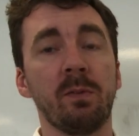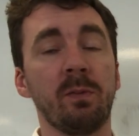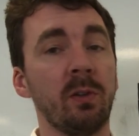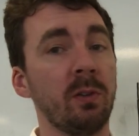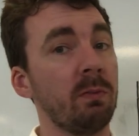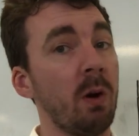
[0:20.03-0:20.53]

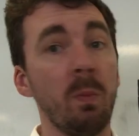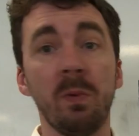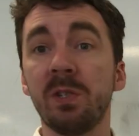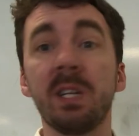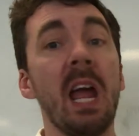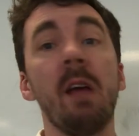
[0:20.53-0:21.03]
for
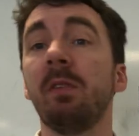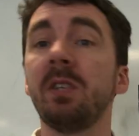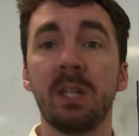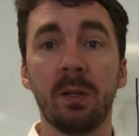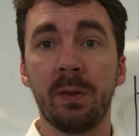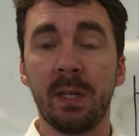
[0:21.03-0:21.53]
almost every
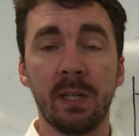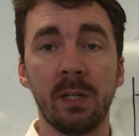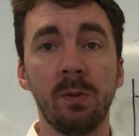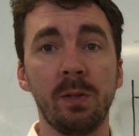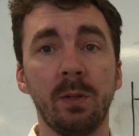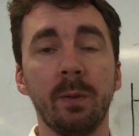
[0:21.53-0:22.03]
single thing that
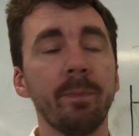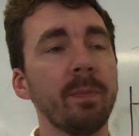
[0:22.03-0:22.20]
you do.